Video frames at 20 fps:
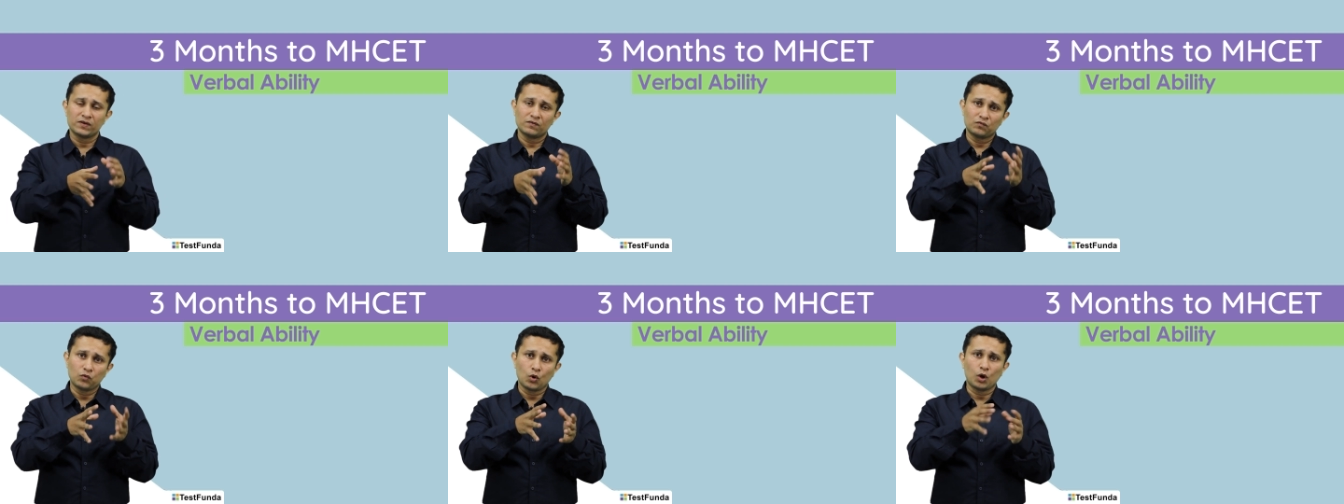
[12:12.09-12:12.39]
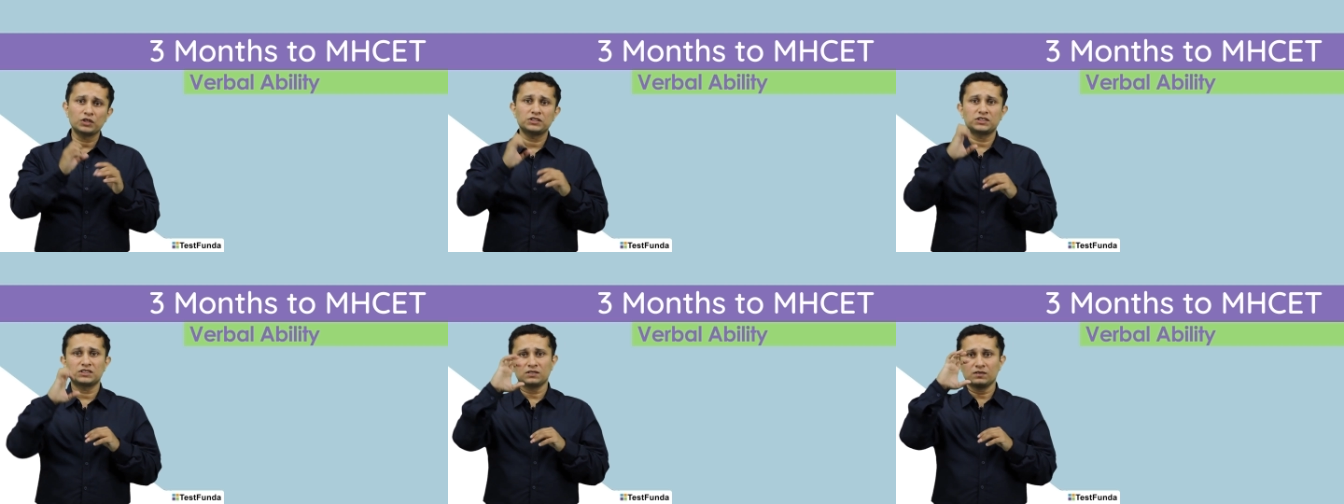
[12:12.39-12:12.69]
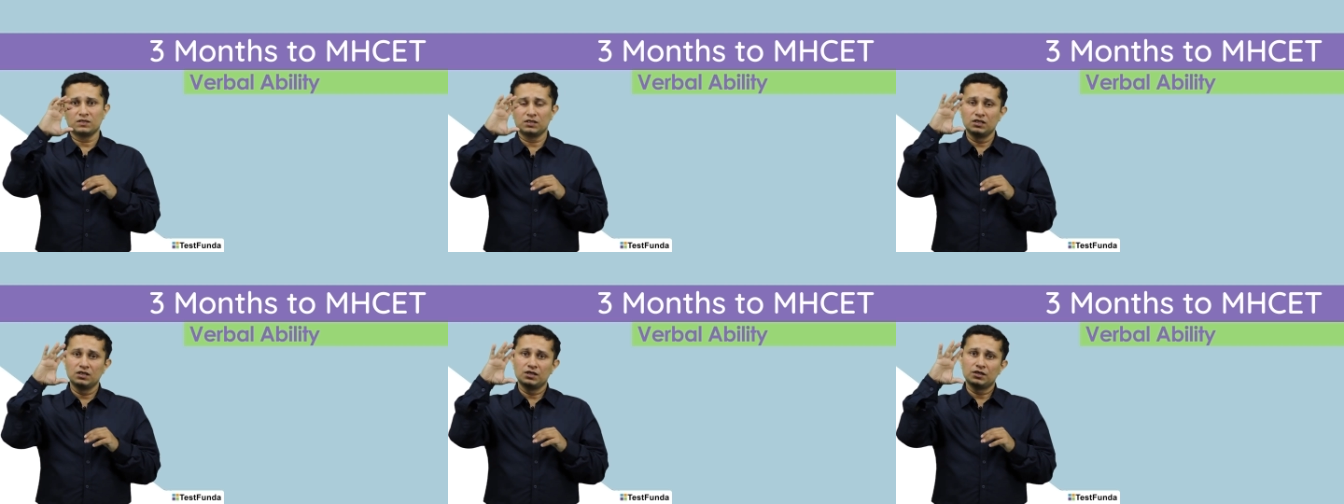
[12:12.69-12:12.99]
was
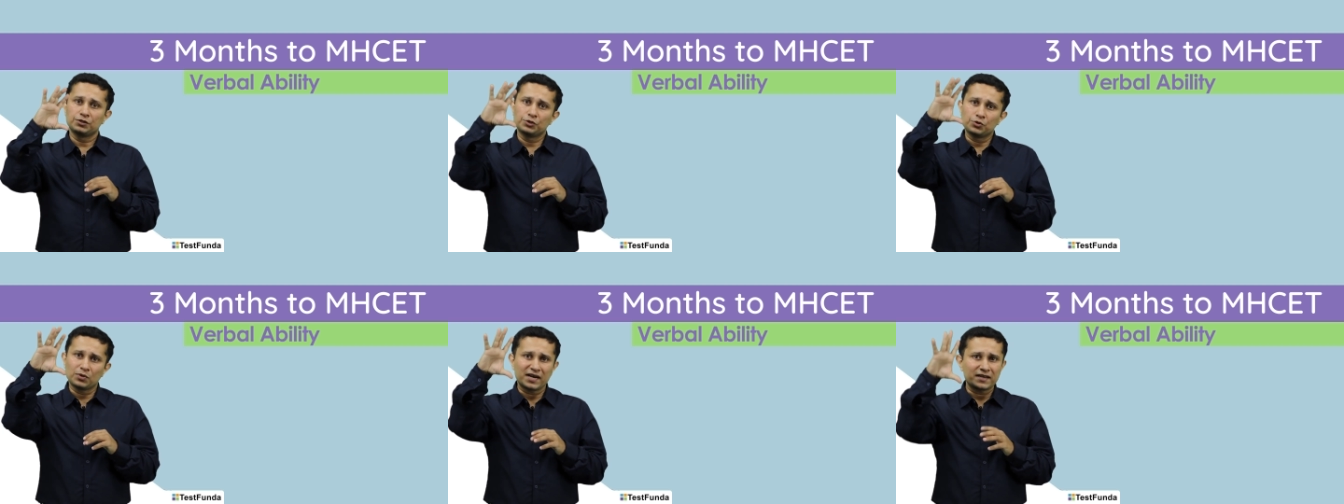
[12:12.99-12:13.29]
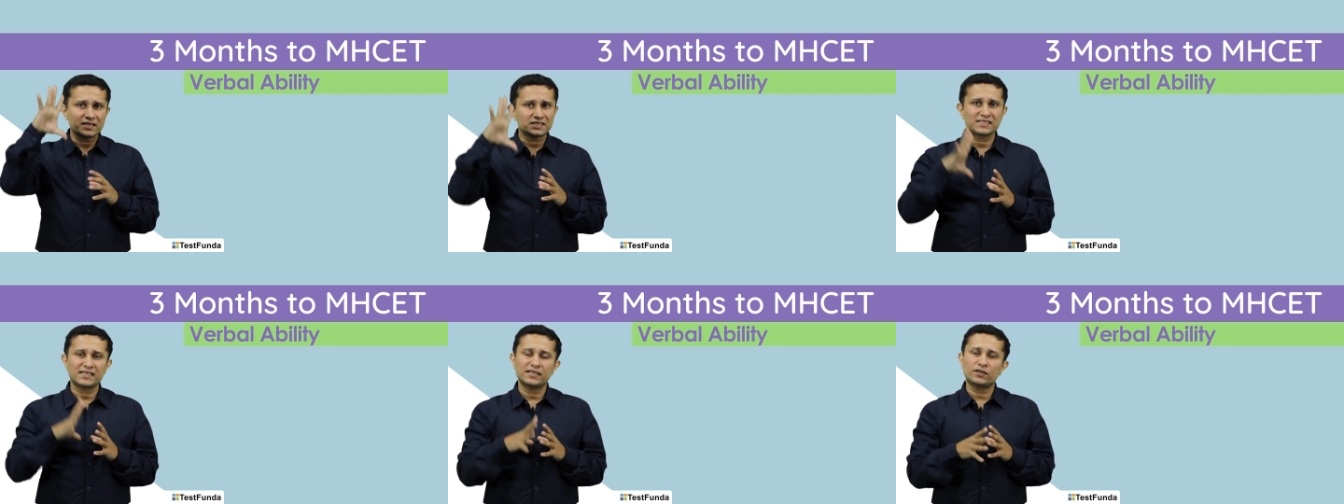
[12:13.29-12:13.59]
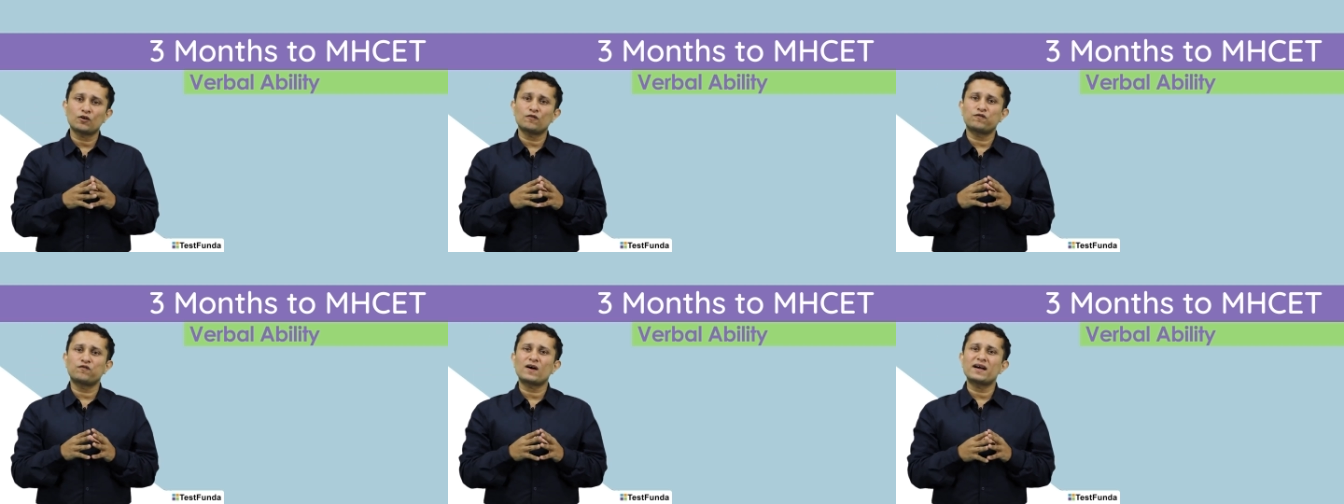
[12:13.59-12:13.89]
you had a
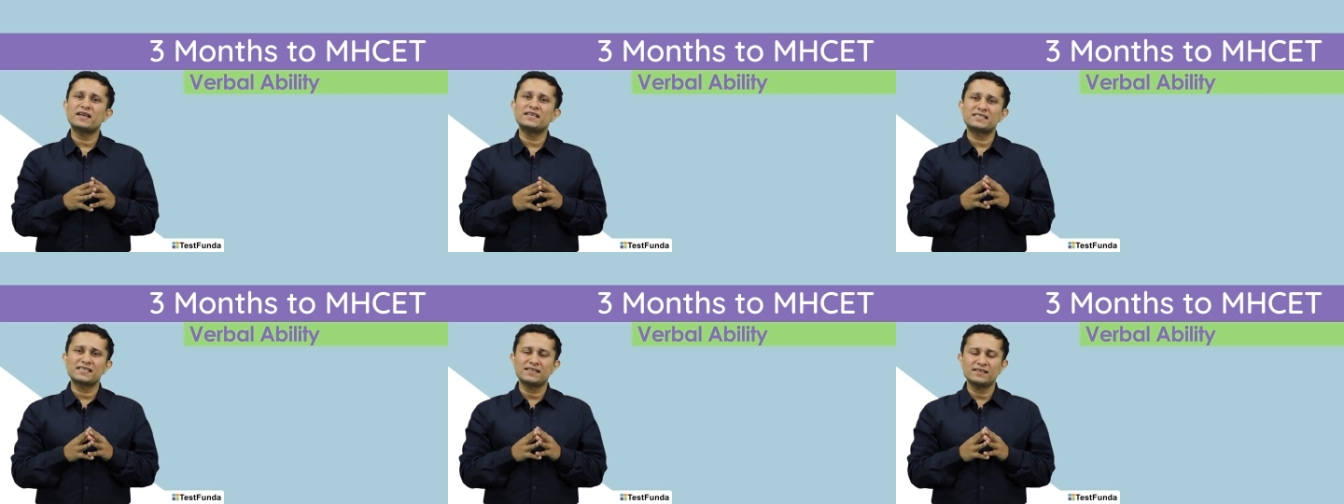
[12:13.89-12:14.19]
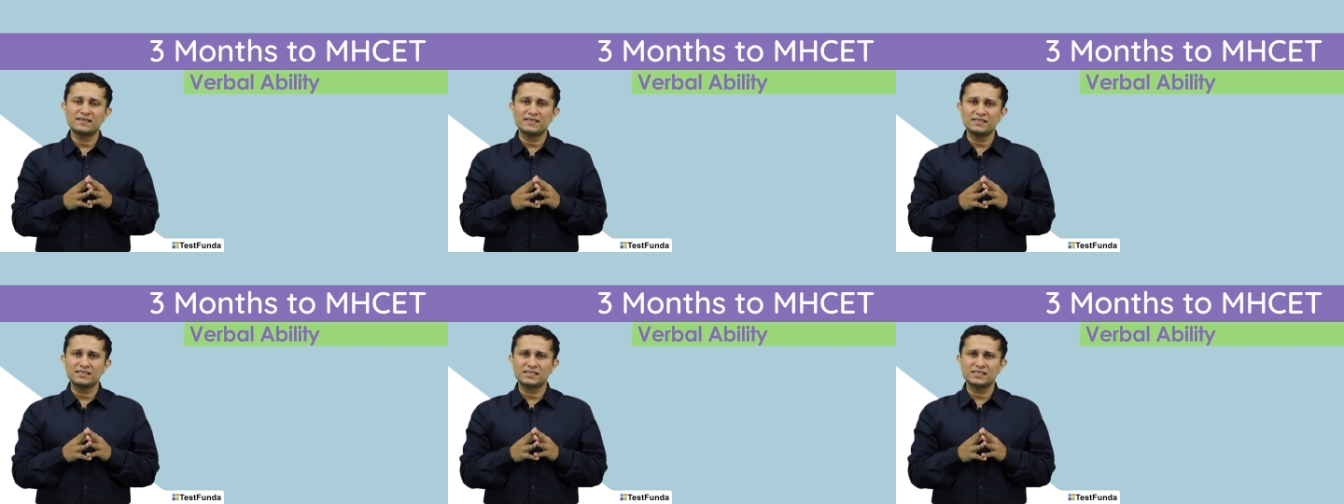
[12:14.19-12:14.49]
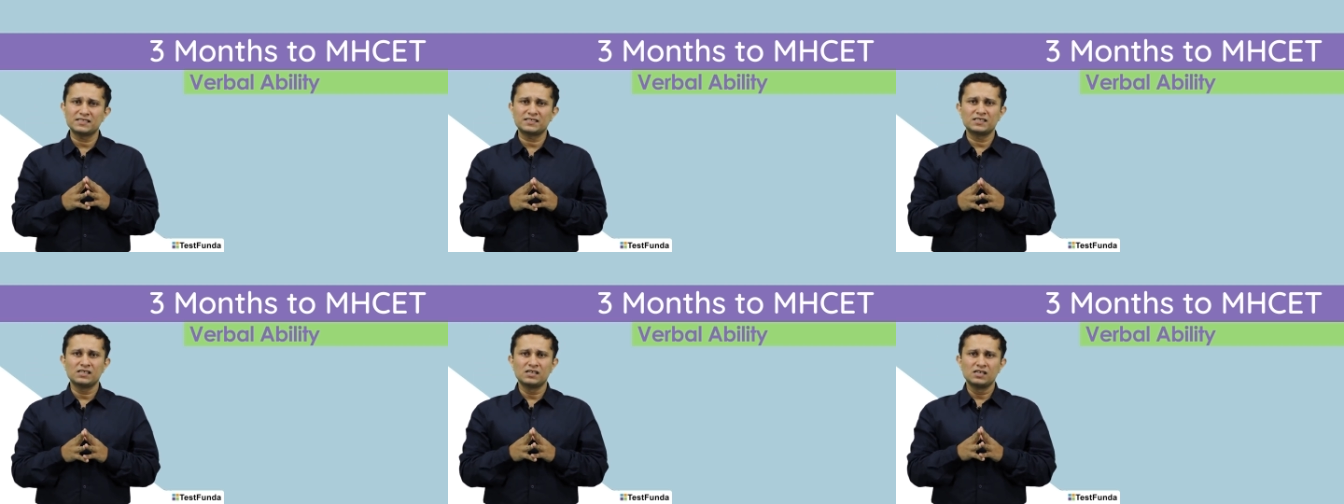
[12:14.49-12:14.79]
set of 5
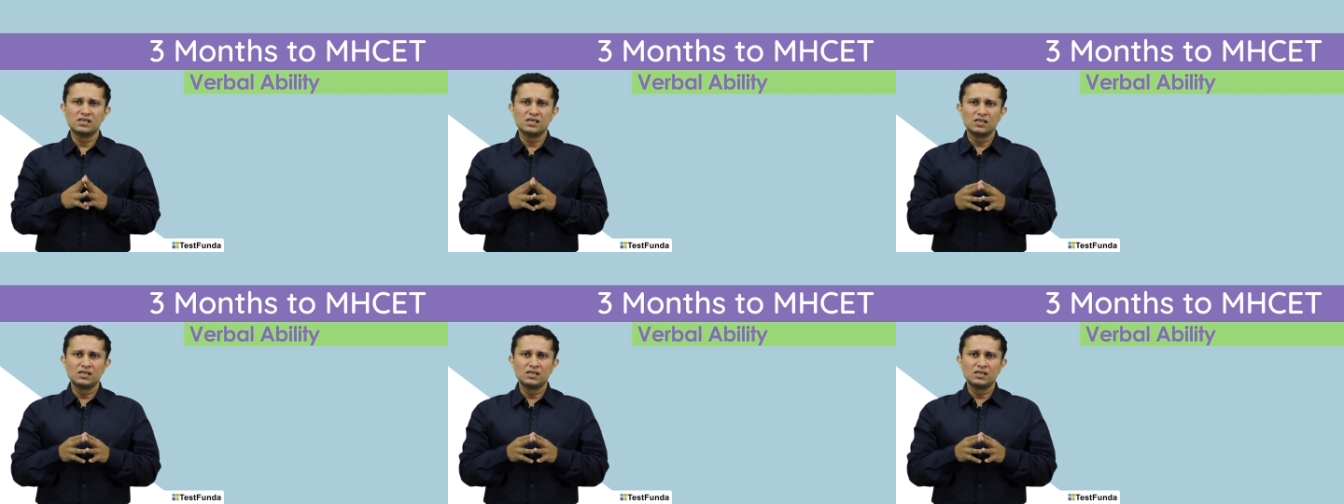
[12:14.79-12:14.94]
sentences.